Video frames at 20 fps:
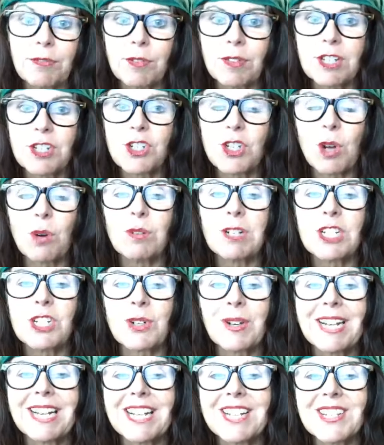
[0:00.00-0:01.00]
for this yoga
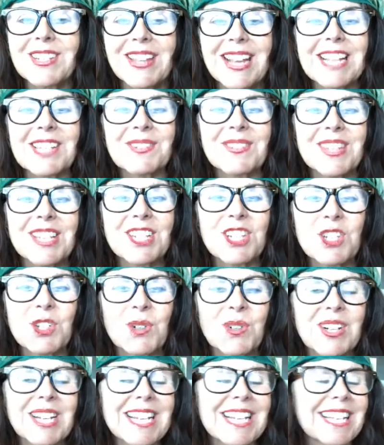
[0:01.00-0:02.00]
training, so that's what this
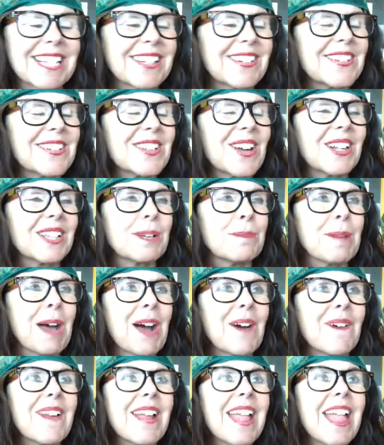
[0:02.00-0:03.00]
story, is all
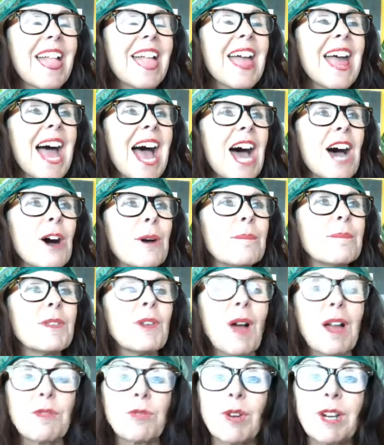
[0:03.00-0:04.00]
about.
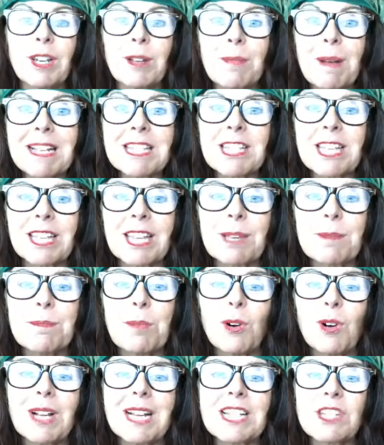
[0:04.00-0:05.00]
I've written a best-selling
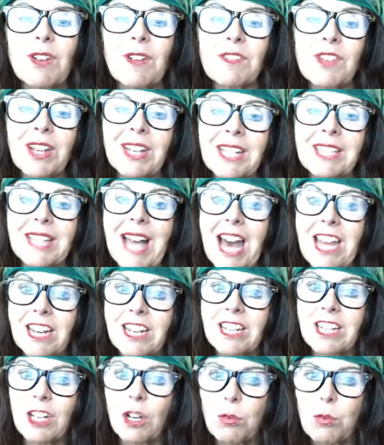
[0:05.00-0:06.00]
book, and so I've done a lot
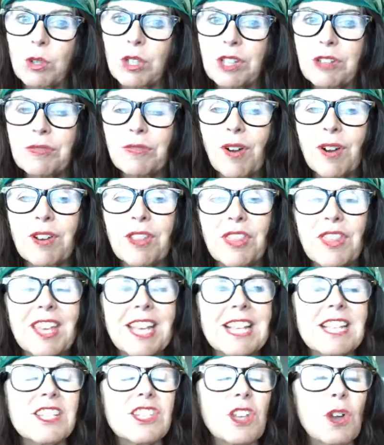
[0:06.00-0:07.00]
of, really fun
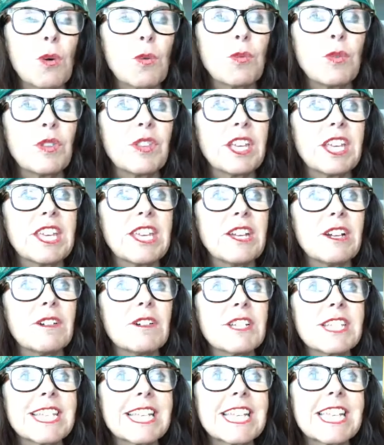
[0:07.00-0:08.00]
things over the
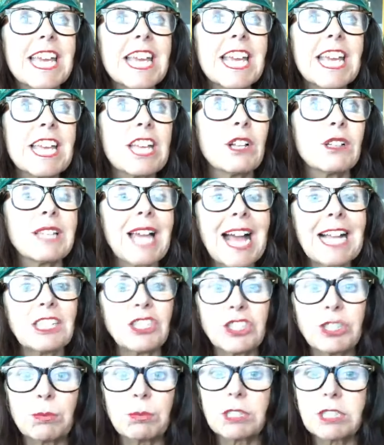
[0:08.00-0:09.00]
years. And,
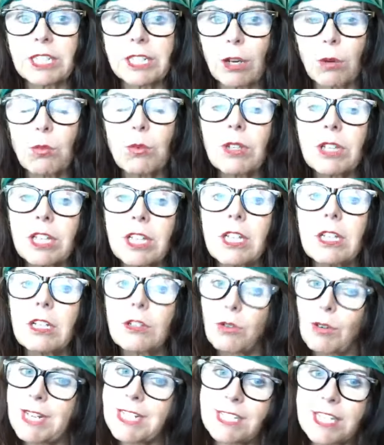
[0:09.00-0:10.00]
last year was like a really
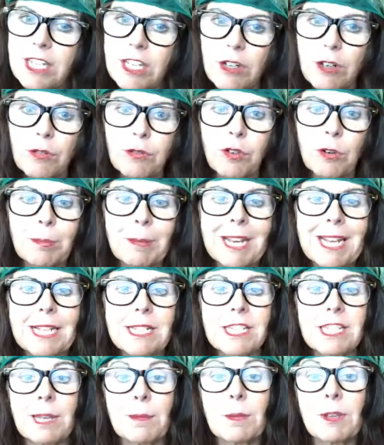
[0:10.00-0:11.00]
crazy year for me,
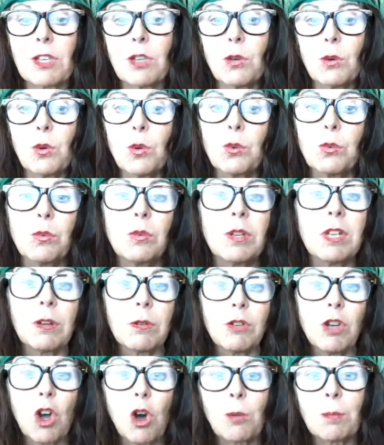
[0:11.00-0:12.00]
and some of you
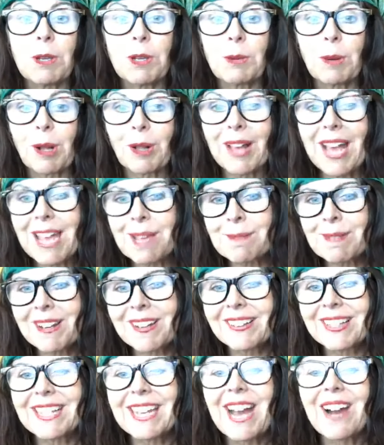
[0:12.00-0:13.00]
who know me well, hey
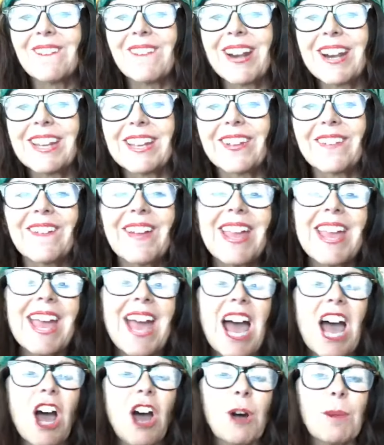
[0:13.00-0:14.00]
Marilyn, how are you,
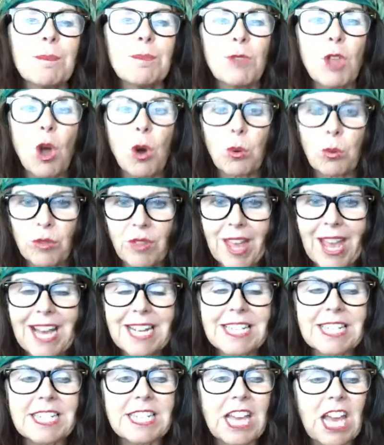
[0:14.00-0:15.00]
know
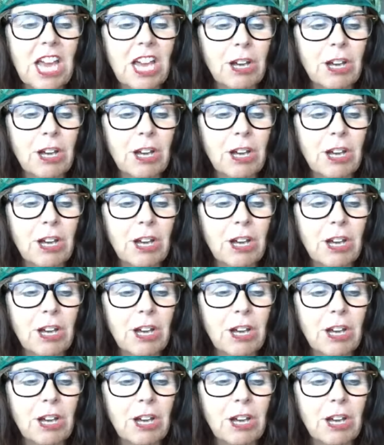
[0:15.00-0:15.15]
that